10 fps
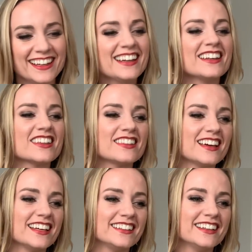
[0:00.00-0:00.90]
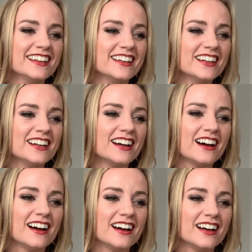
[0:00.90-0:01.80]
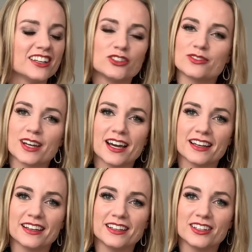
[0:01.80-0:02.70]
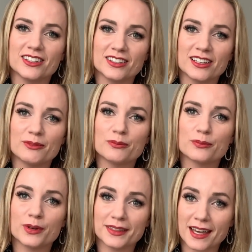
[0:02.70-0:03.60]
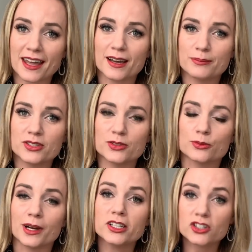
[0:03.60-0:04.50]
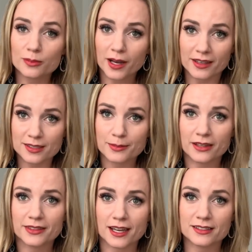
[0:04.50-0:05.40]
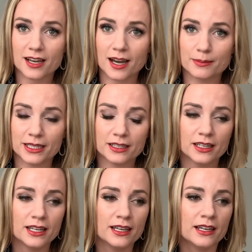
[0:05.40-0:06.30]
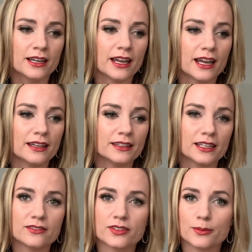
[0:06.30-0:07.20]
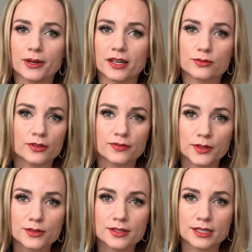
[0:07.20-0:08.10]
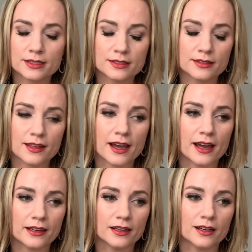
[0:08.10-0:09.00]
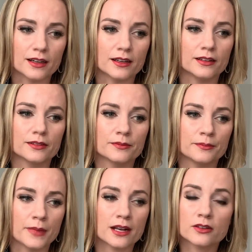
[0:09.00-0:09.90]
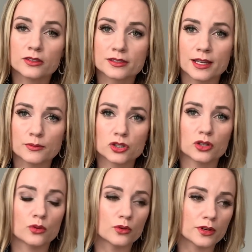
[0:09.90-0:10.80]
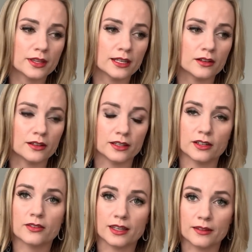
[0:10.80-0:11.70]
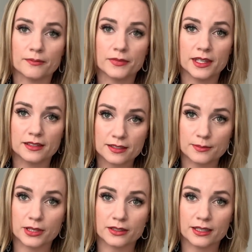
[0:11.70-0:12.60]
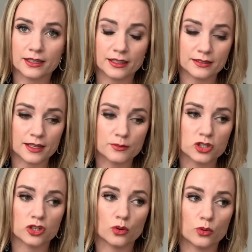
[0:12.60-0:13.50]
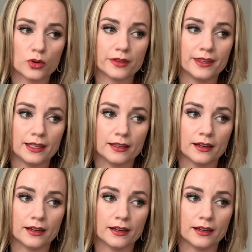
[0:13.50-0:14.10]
then you've got to bring that up to write your boss about that topic. And then if your boss refuses that medical exemption, or the disability exemption, or the